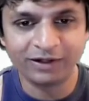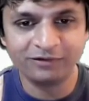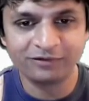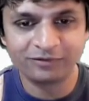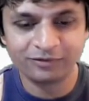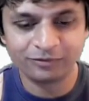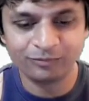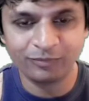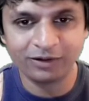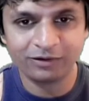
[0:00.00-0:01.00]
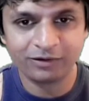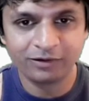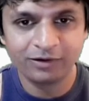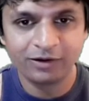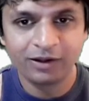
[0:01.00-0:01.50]
I just make
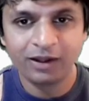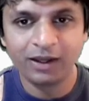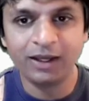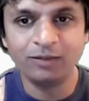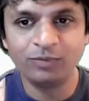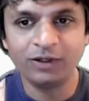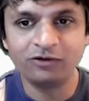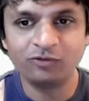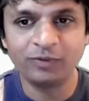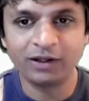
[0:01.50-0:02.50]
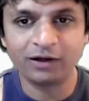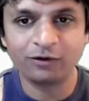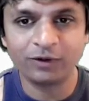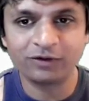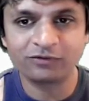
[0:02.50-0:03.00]
a PHP
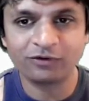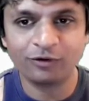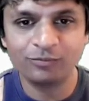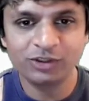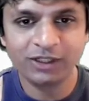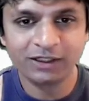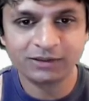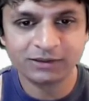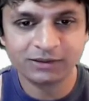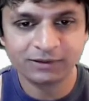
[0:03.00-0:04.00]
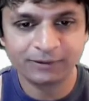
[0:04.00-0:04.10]
request object,